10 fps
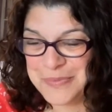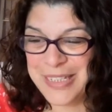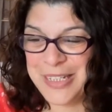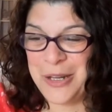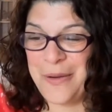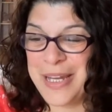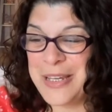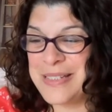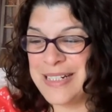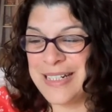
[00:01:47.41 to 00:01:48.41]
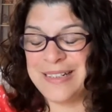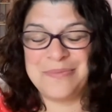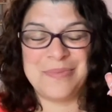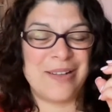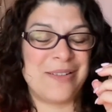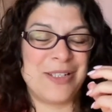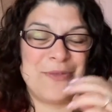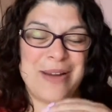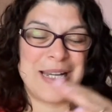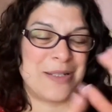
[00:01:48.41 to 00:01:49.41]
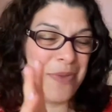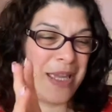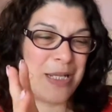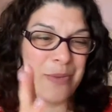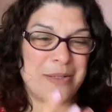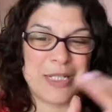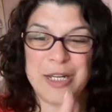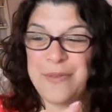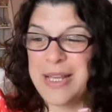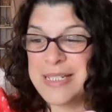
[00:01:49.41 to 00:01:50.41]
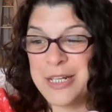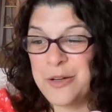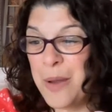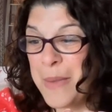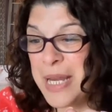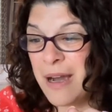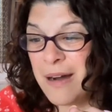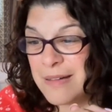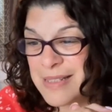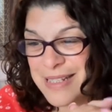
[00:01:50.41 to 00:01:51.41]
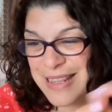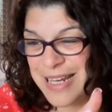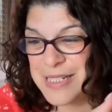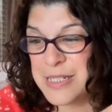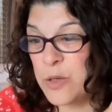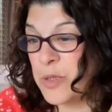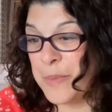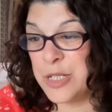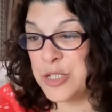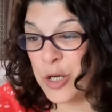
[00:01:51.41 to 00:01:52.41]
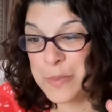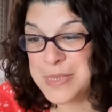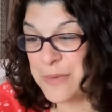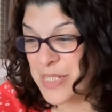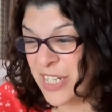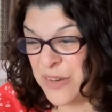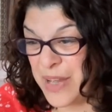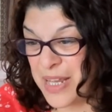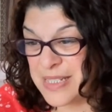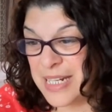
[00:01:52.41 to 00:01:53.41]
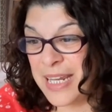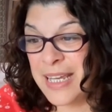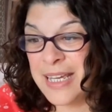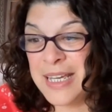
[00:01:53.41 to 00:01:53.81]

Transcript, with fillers: You know, I used to do random things when I was at university. You know, I made cards and things and sold them in shops. That was at university.